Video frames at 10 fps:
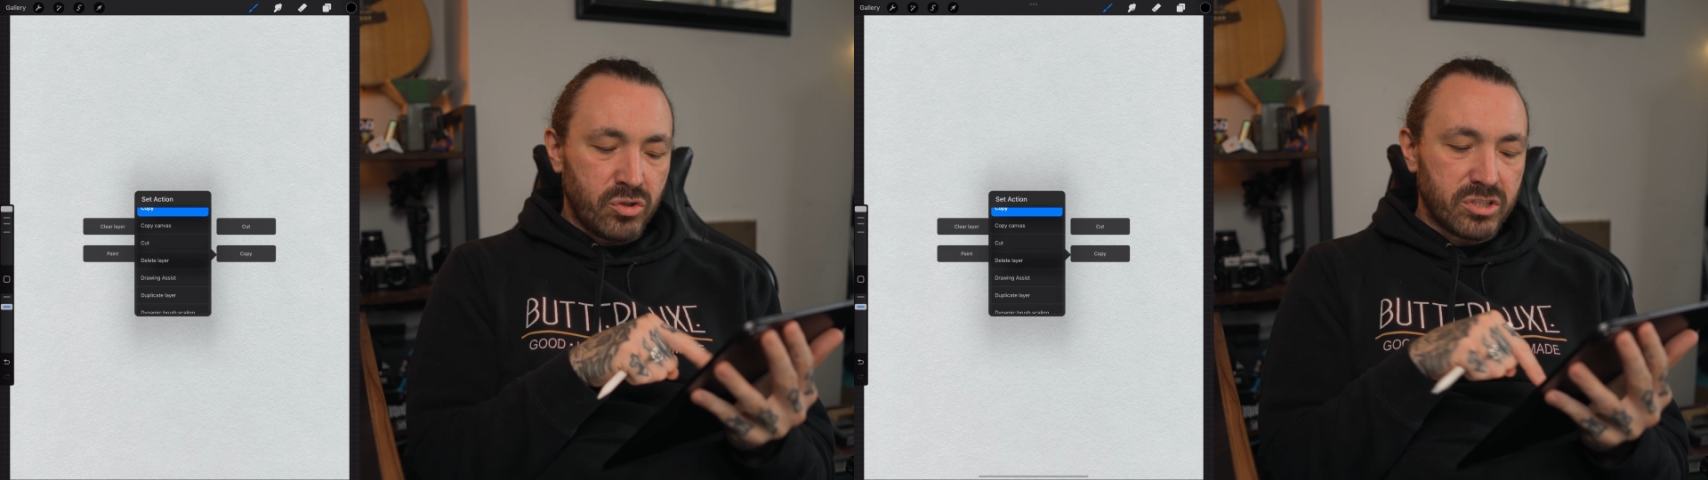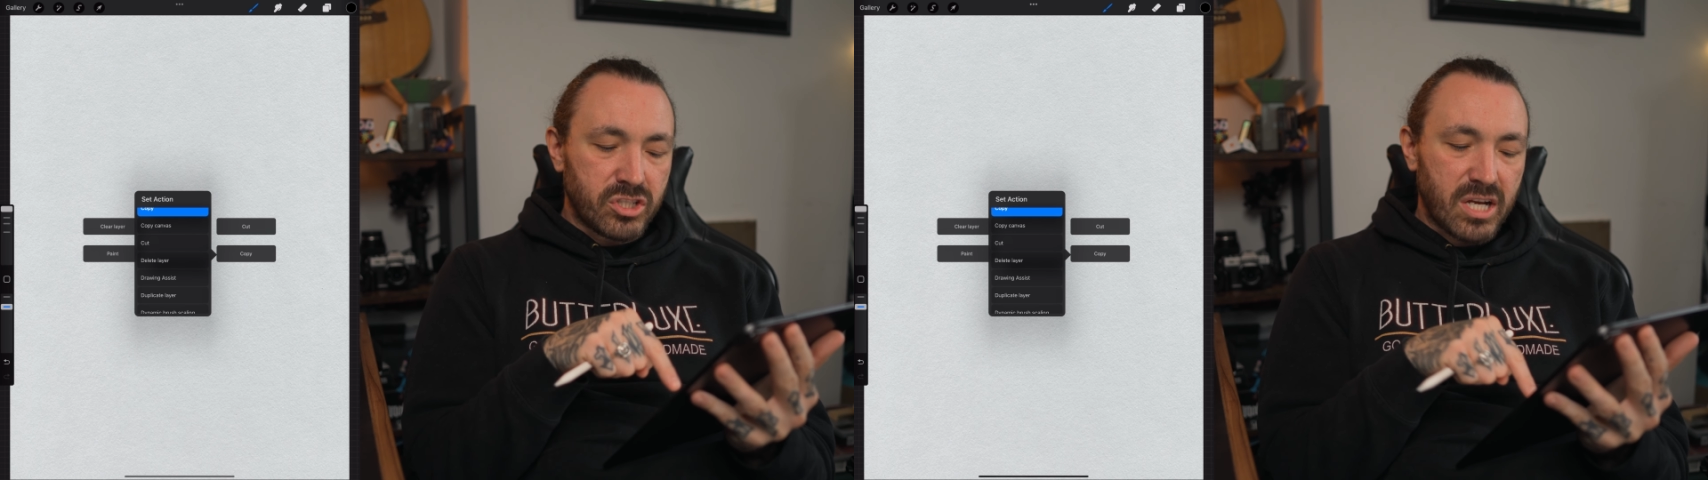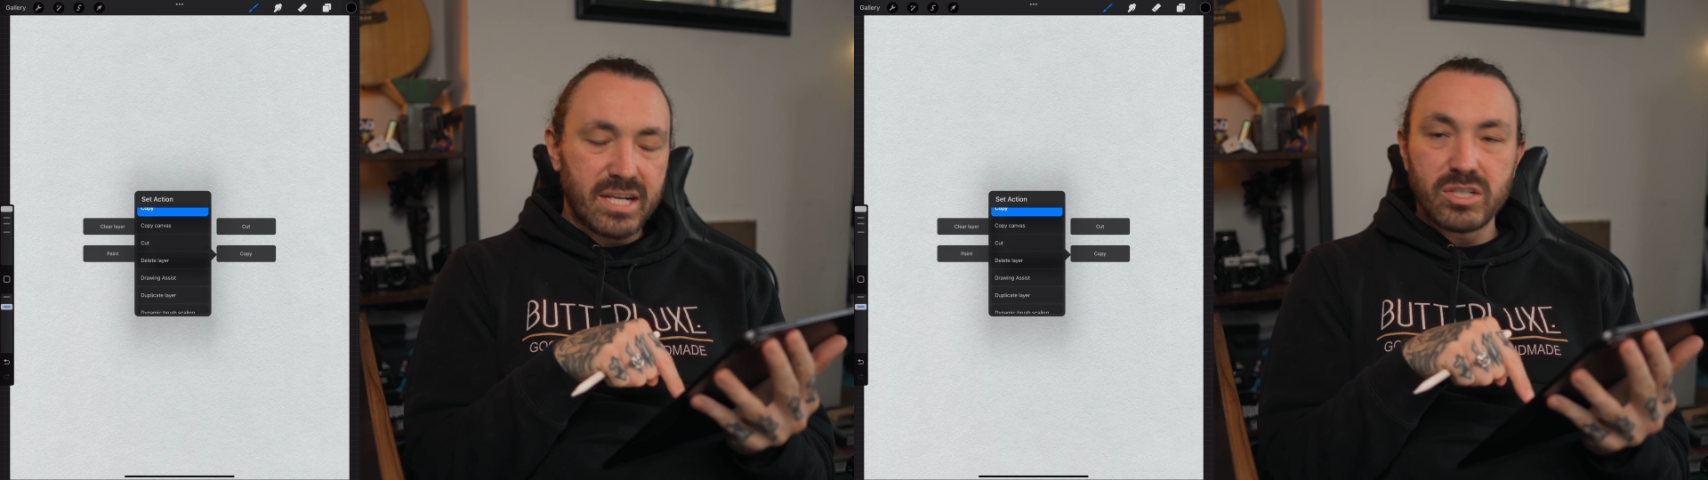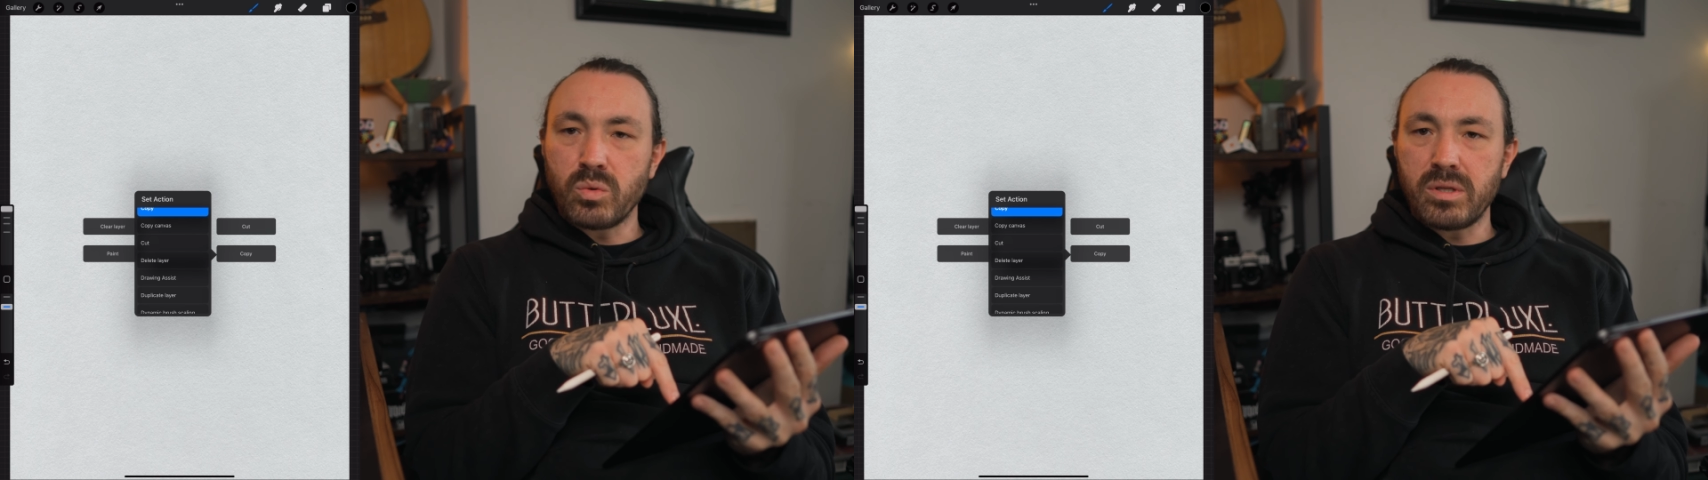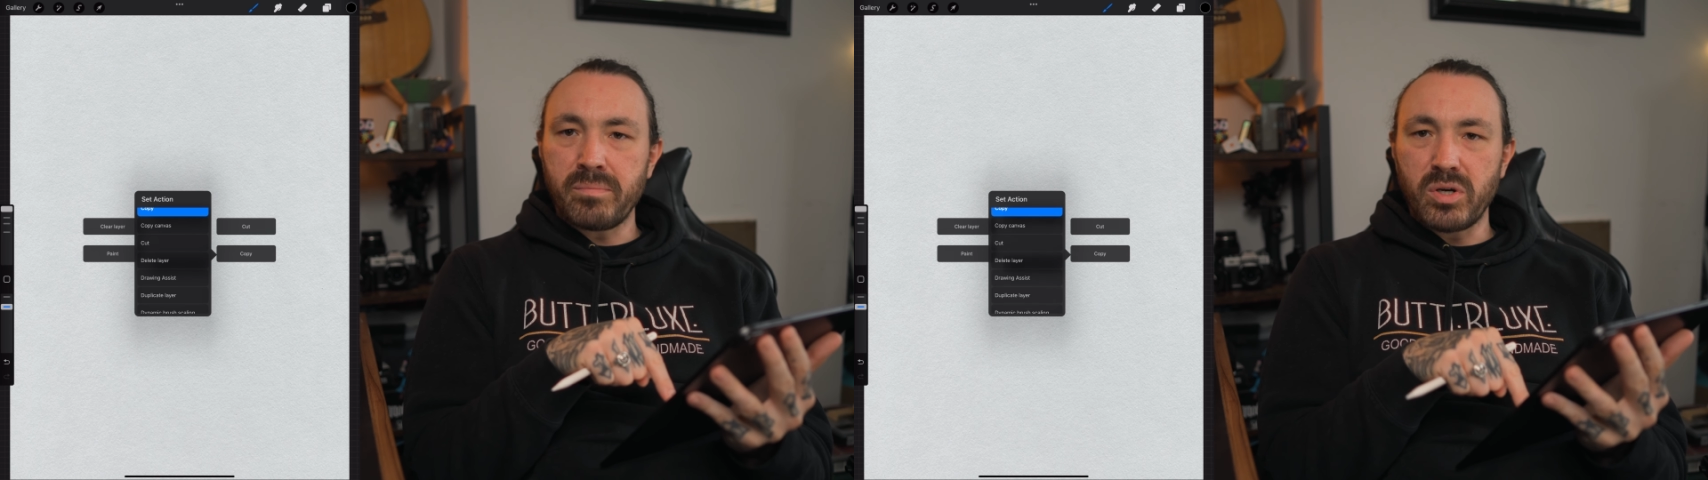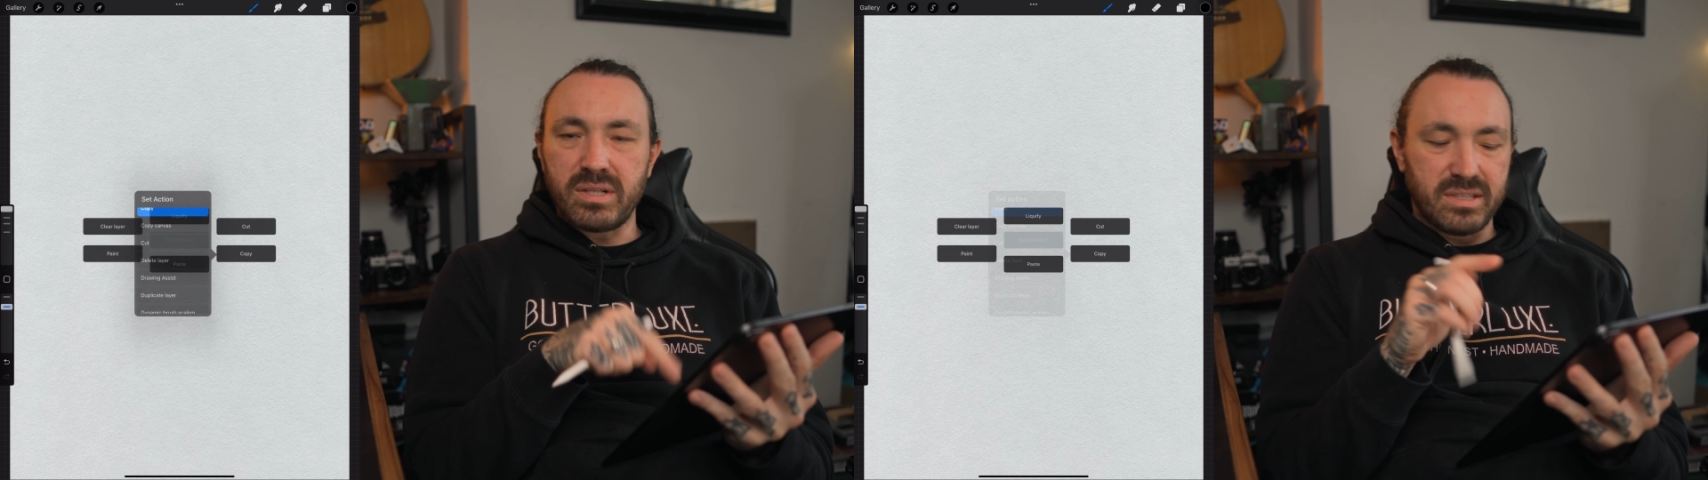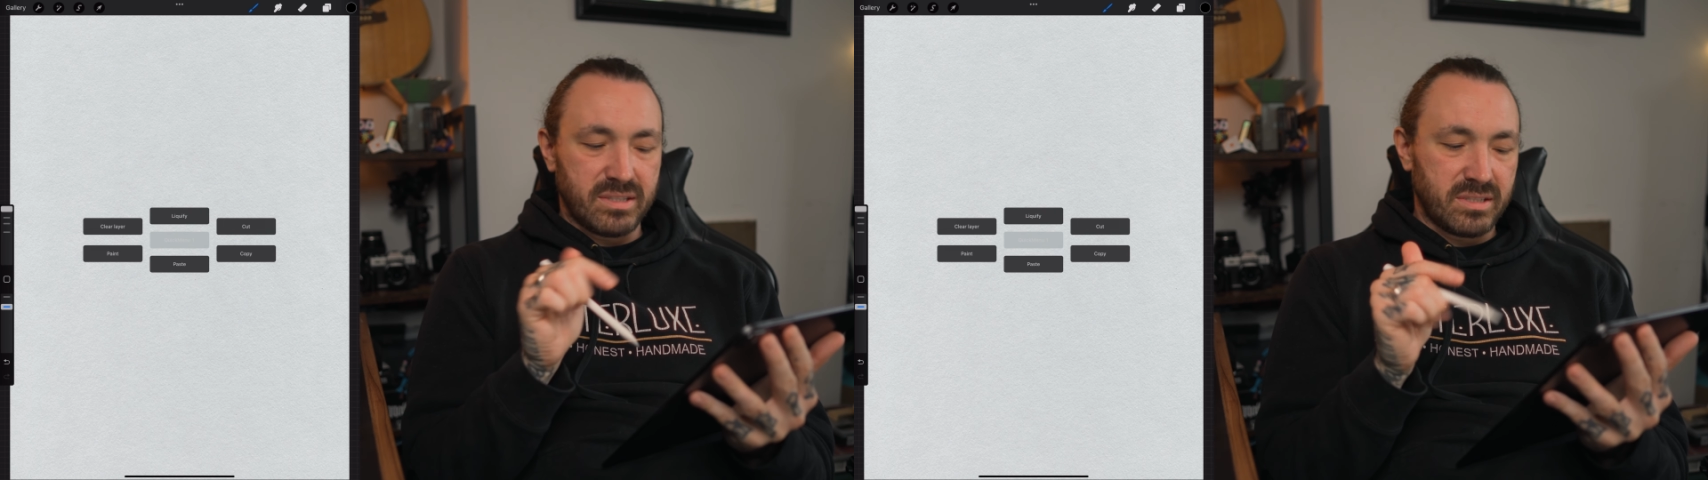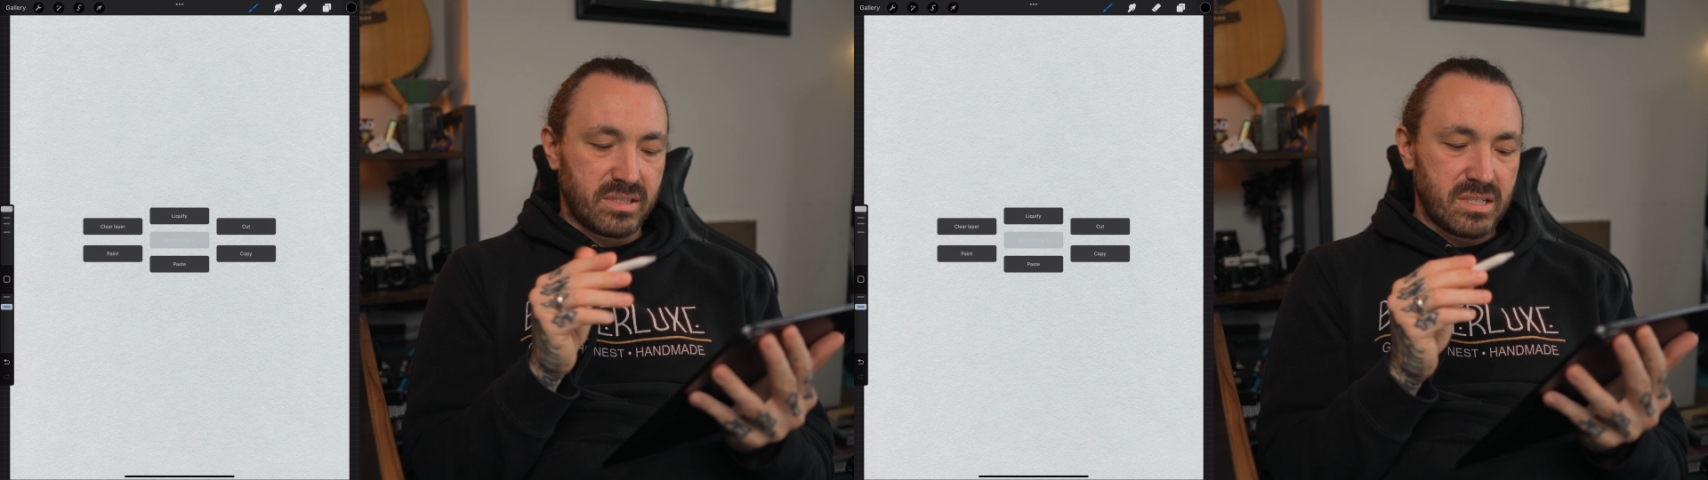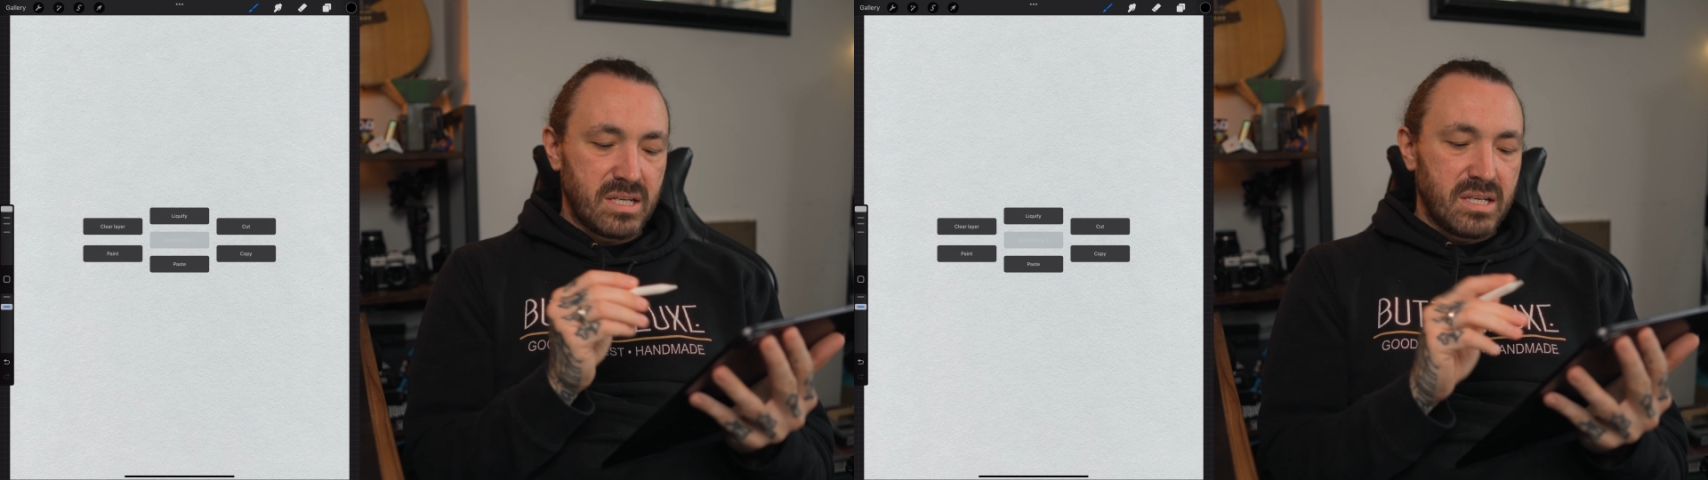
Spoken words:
you can change what the button does.